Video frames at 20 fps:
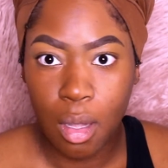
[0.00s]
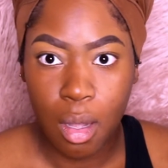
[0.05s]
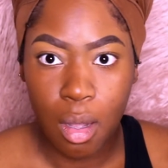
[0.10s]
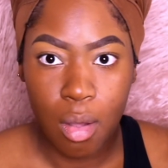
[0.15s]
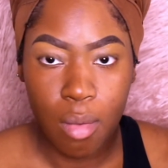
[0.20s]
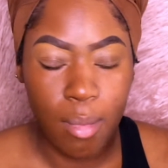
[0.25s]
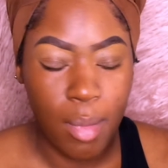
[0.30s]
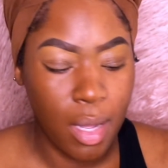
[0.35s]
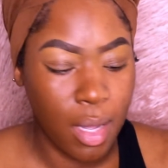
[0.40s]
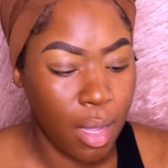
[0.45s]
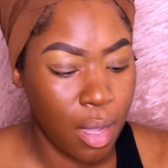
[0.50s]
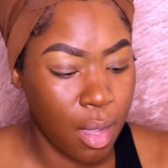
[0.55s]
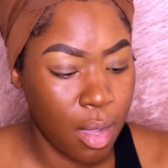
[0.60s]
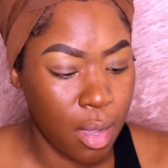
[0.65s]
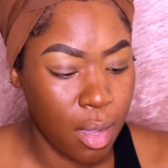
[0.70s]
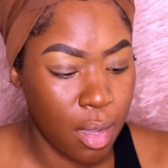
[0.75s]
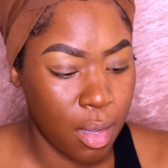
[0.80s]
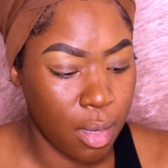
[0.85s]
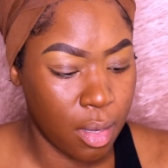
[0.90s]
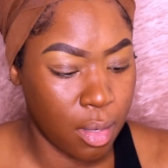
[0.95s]
Oh my
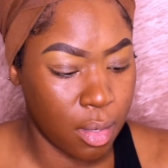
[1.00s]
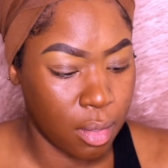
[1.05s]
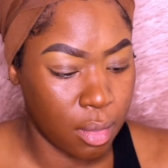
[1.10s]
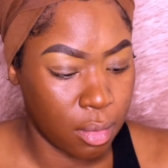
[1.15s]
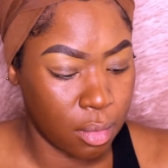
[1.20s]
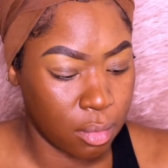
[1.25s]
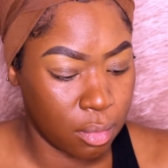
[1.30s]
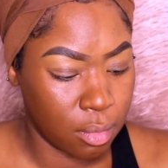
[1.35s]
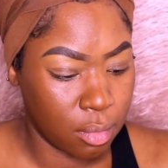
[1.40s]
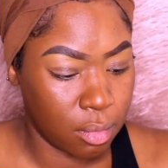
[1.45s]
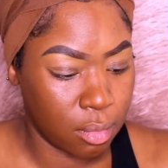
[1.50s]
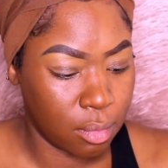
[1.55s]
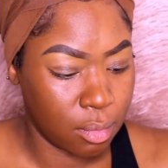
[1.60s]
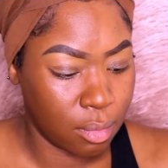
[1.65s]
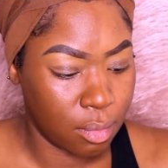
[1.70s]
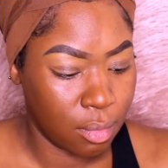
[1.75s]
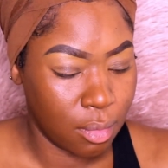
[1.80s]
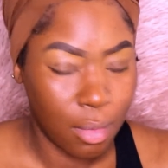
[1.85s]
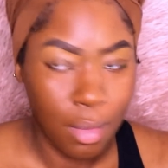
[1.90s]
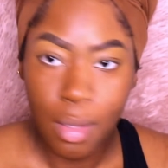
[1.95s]
God.
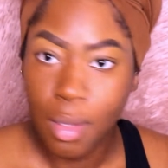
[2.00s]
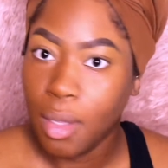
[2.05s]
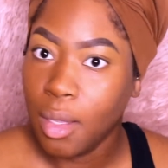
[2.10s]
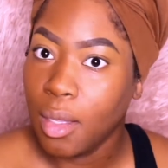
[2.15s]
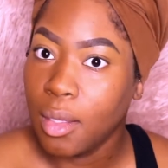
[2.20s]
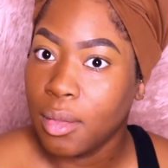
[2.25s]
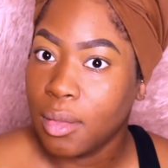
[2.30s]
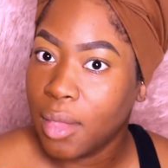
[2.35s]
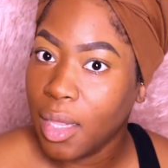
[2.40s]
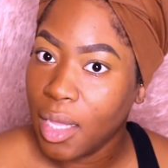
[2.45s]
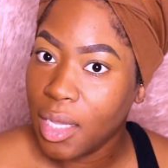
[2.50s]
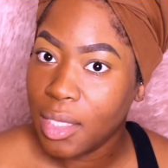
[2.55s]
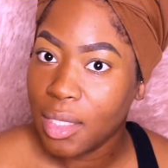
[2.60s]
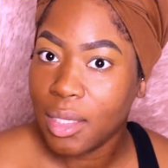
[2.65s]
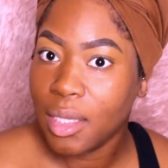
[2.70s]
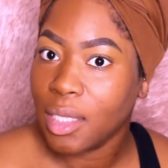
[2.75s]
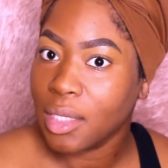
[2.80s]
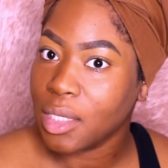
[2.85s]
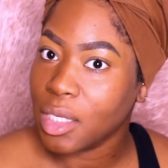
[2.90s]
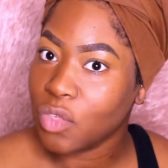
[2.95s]
This
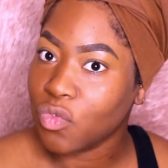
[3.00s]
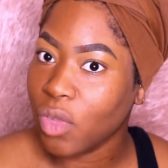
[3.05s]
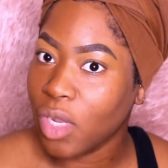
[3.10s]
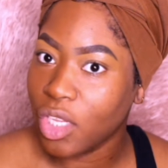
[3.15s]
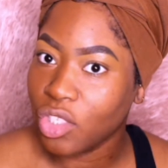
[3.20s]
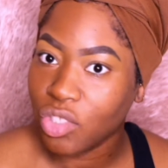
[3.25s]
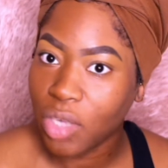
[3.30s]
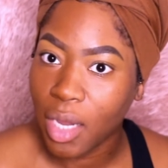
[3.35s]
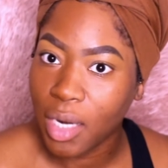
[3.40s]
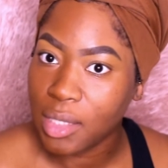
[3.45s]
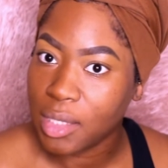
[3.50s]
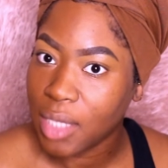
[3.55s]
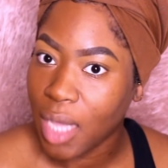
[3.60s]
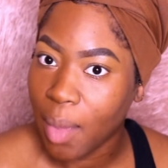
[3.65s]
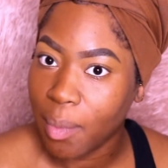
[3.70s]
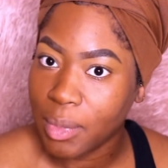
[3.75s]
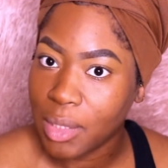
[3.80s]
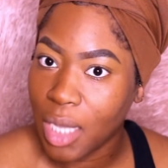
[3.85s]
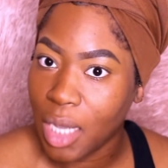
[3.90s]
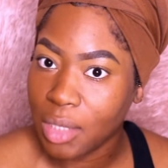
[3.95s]
is really trying to
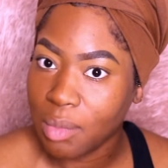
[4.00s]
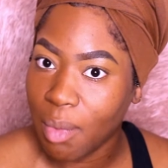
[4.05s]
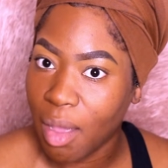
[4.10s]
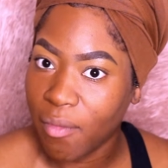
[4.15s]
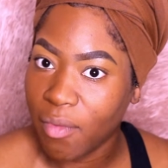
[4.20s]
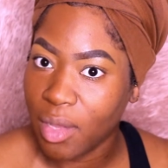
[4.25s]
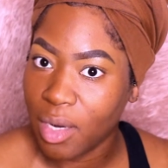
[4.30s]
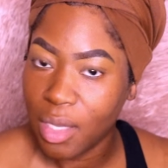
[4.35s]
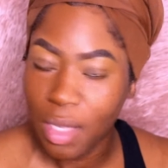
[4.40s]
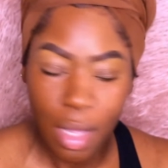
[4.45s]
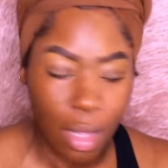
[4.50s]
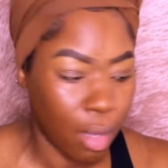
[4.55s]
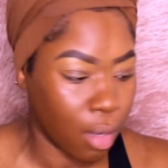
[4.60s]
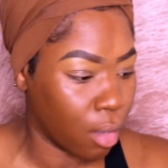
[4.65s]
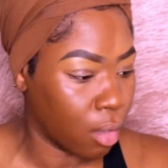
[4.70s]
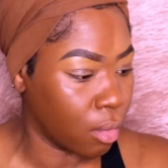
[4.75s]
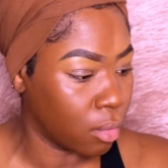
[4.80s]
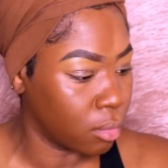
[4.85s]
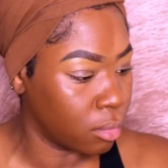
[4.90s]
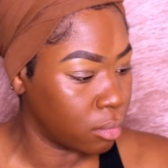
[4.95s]
sabotage my
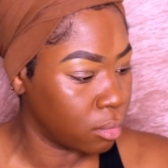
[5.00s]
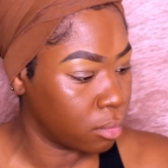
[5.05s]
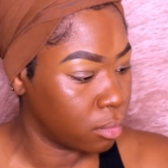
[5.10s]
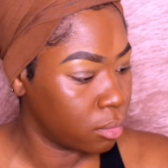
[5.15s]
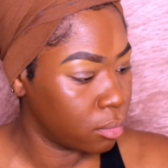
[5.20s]
video.